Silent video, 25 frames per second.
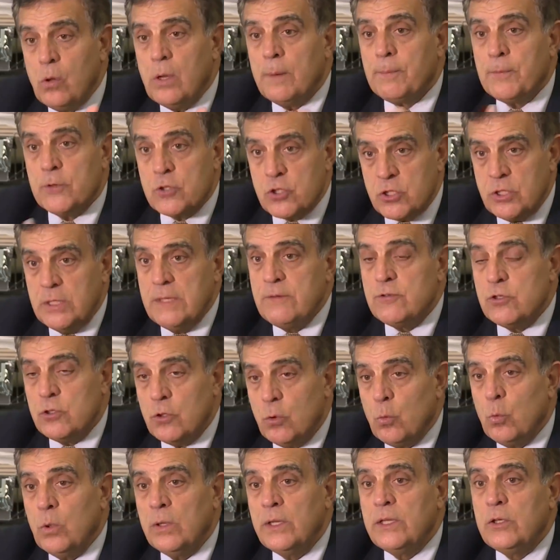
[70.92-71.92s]
They roll up their
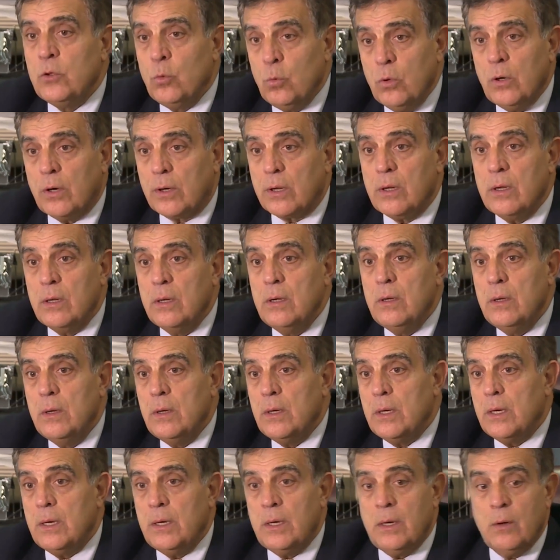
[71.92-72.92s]
sleeves and they're willing to work.
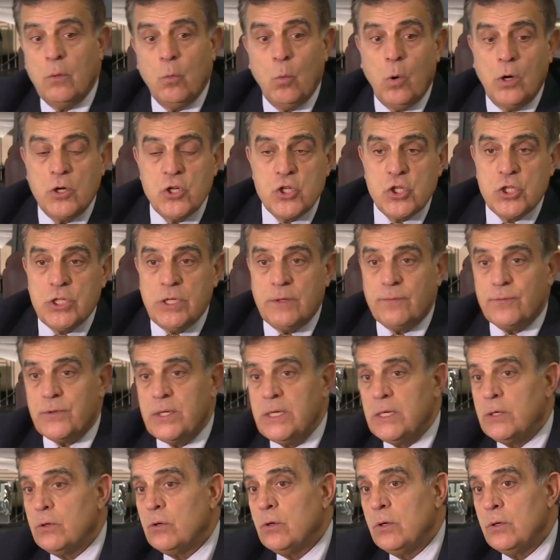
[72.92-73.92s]
One
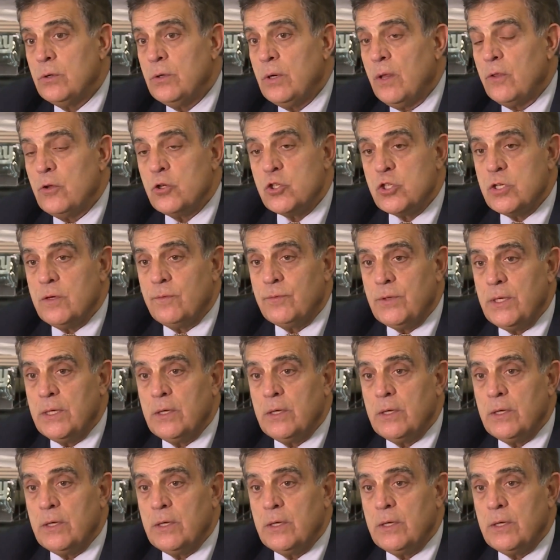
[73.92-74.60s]
shift here or another